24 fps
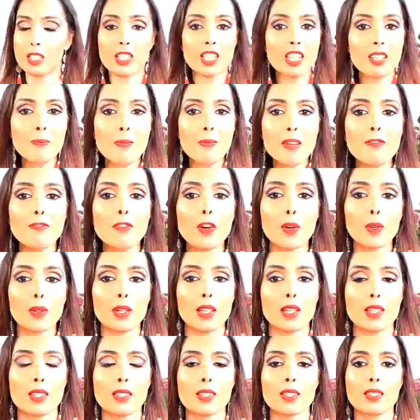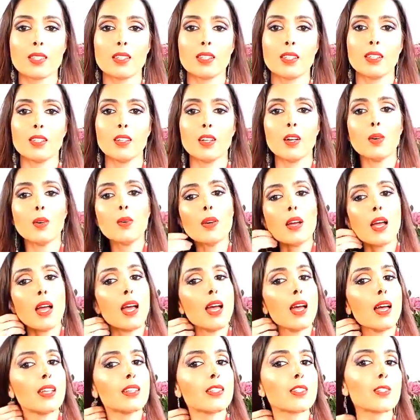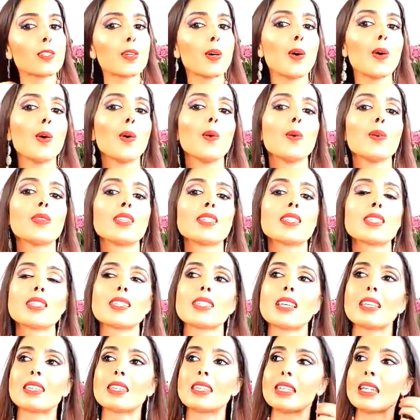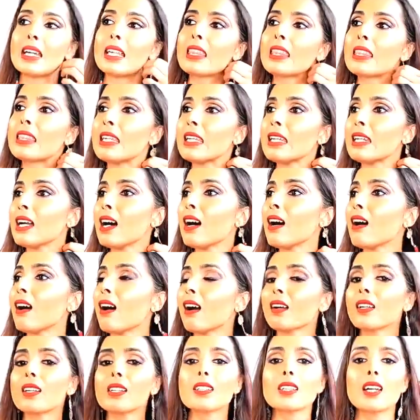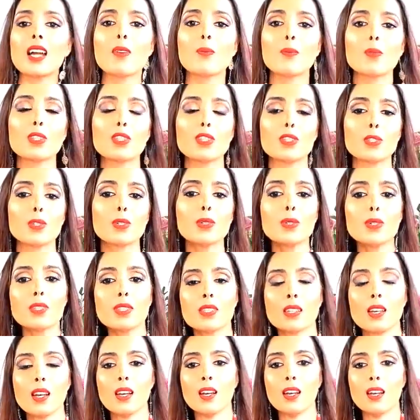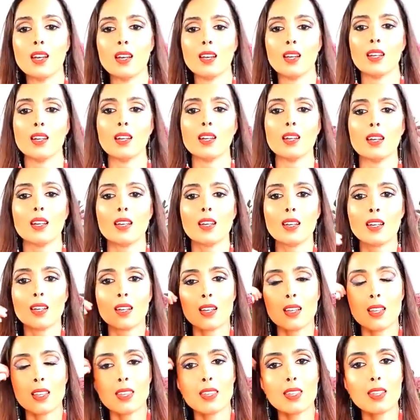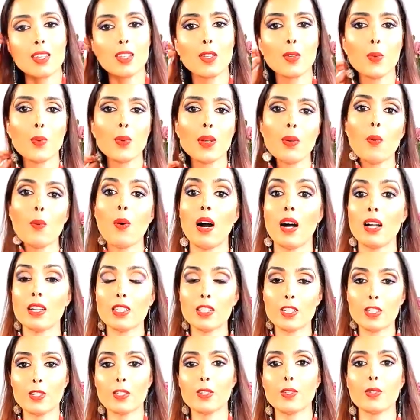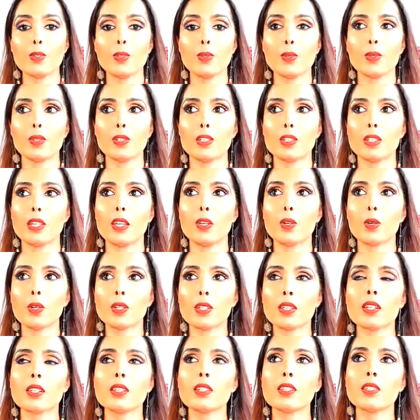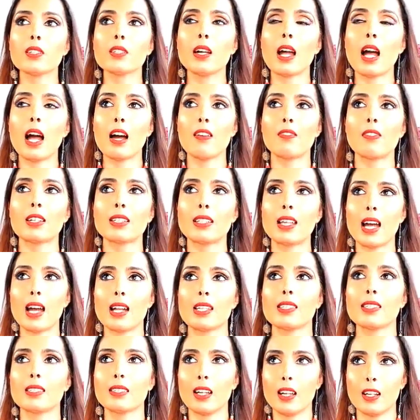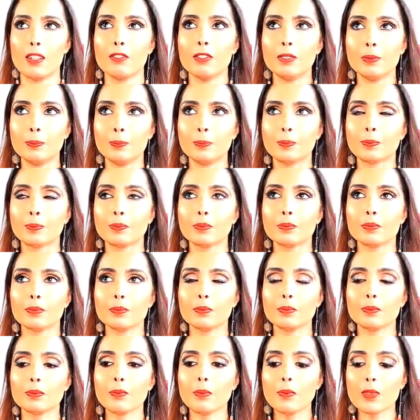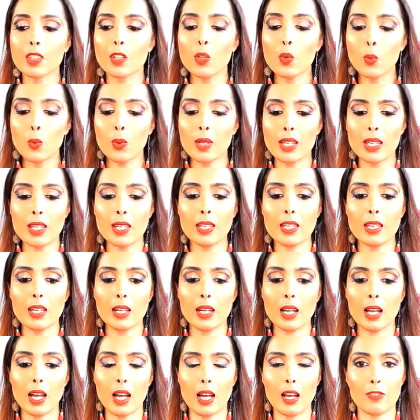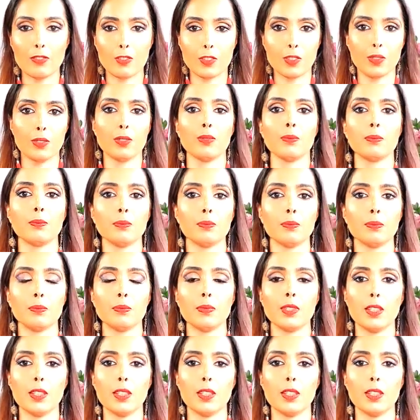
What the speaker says: achievement focused, and so this is like the Athena archetype with Zeus. We want to in order to have our dad's love, we have to,